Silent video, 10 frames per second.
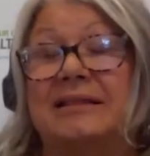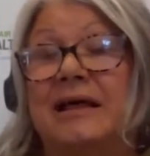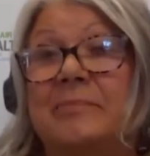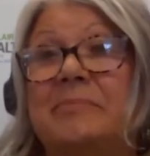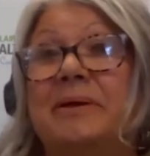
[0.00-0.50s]

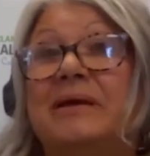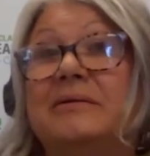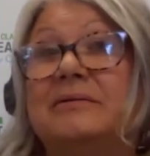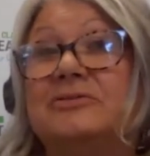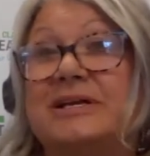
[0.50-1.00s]
Let me
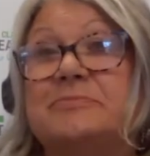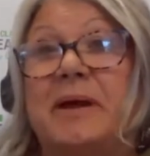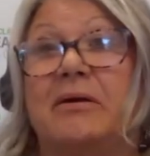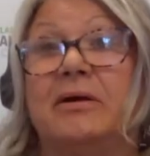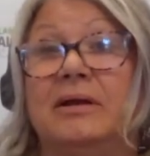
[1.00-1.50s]
be
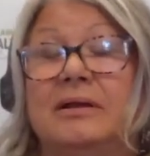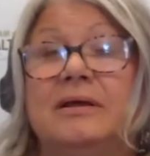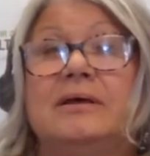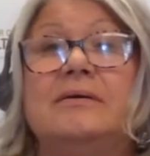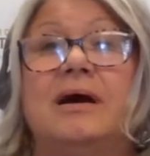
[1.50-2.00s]
transparent.
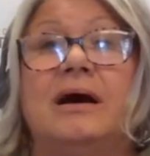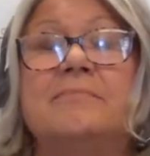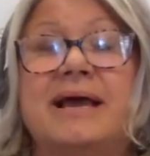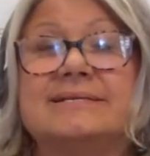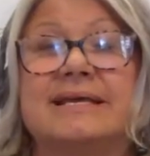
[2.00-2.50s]

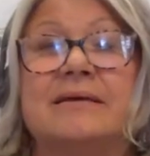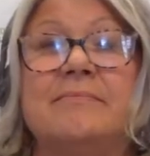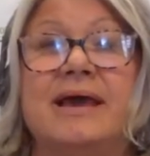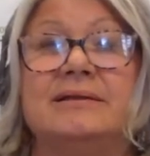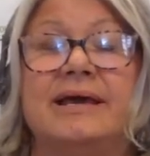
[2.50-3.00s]
A
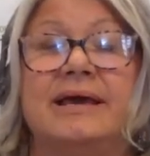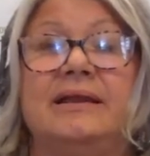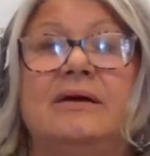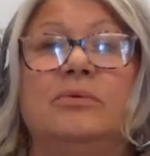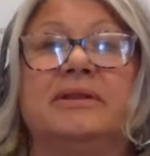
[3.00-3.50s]
masking
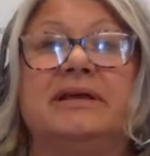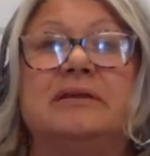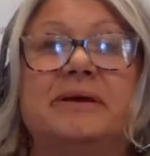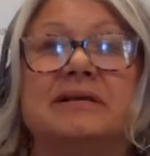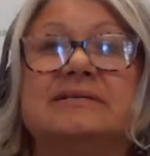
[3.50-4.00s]
mandate will
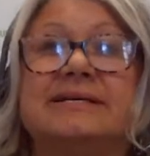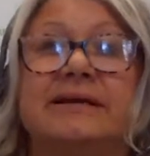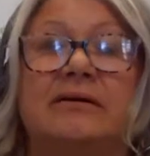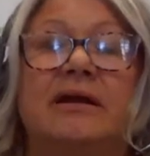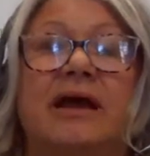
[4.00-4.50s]
need to be
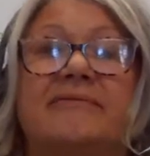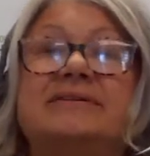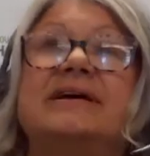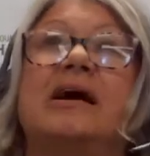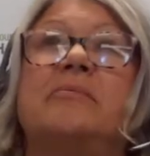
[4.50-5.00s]
considered
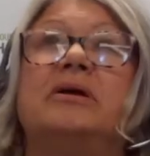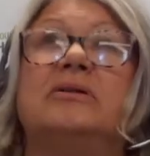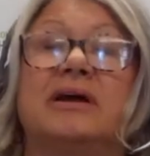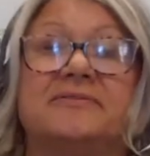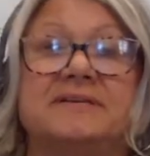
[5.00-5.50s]
every time we
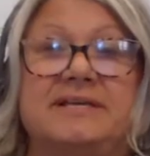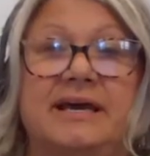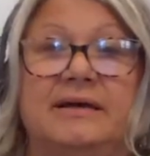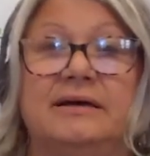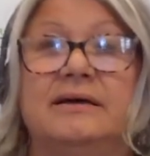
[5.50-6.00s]
look at the
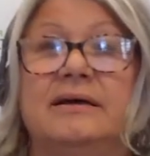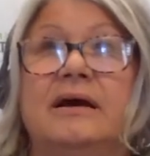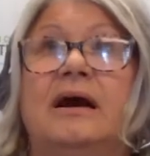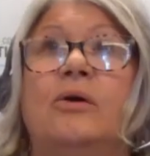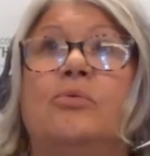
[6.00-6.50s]
data.
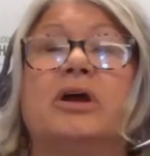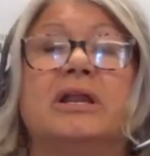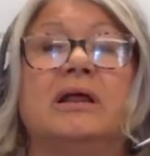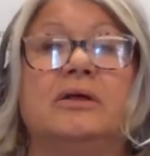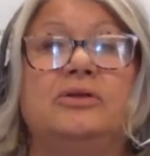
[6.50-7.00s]

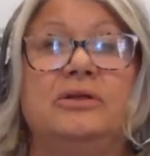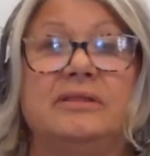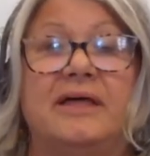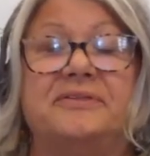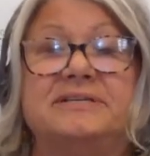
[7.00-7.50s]
We're going to
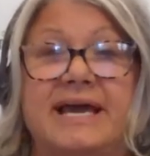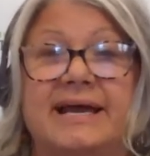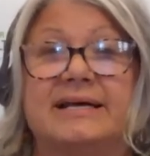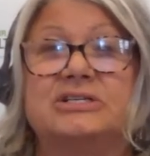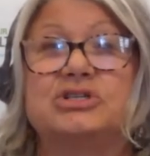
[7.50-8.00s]
let the
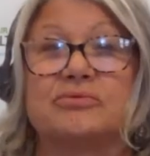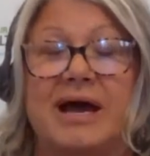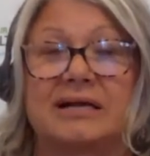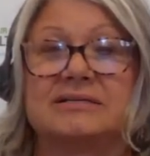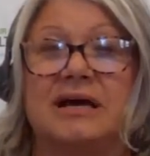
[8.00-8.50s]
data
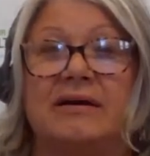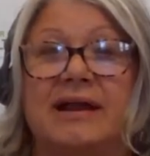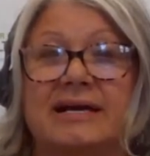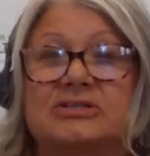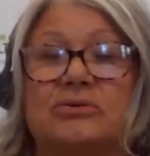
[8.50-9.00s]
direct our
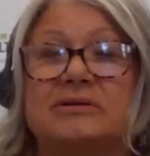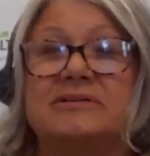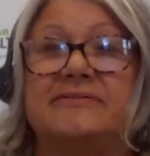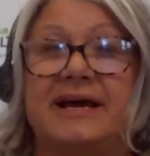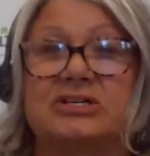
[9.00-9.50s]
next
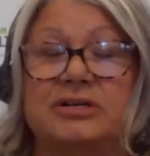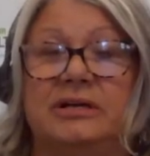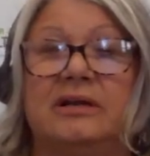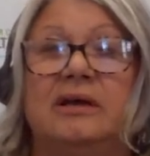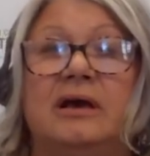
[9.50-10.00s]
course of
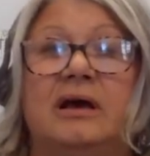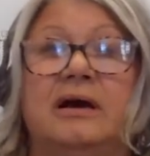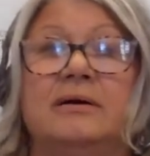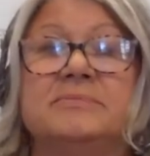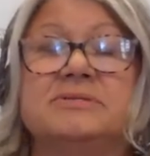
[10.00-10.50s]
action.
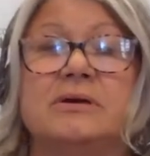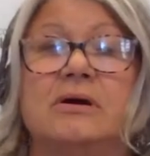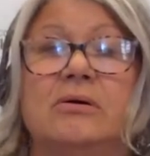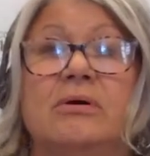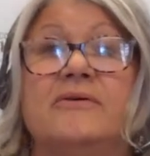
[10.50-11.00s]

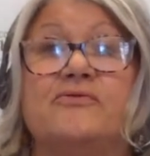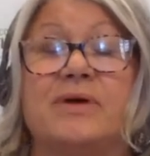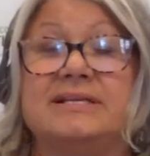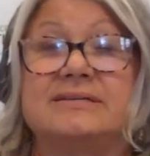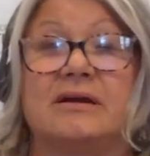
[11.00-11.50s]
So if
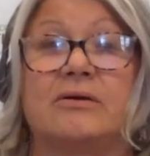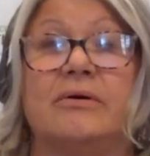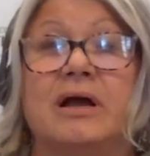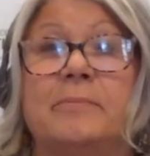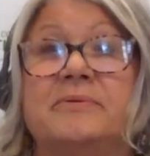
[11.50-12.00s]
rates start
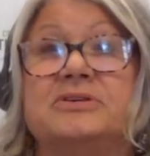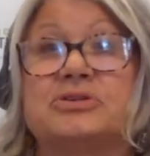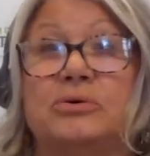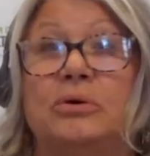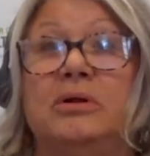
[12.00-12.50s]
going up in the
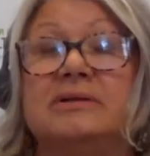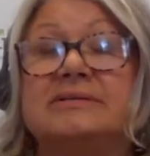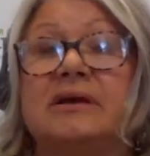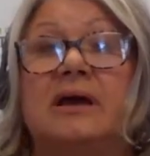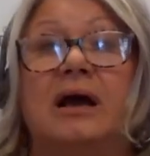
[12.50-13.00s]

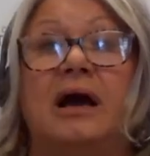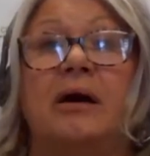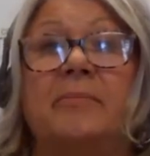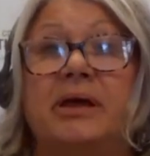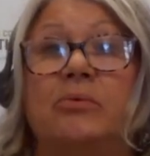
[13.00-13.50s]
schools,
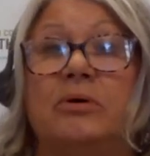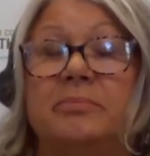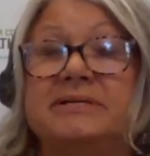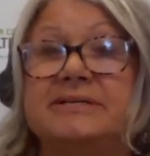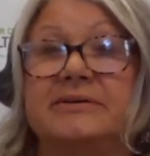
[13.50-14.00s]
it
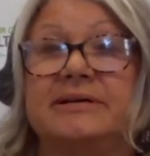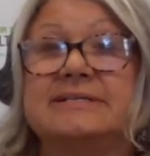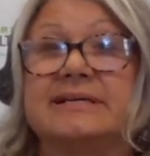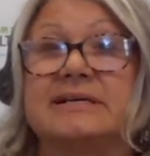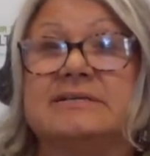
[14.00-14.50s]
will be
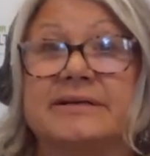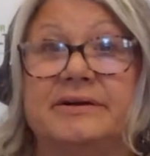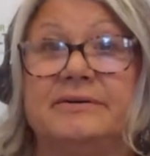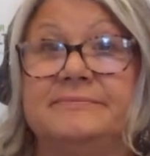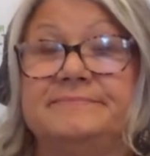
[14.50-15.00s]
seriously
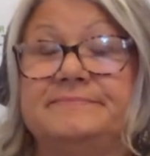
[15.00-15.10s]
considered.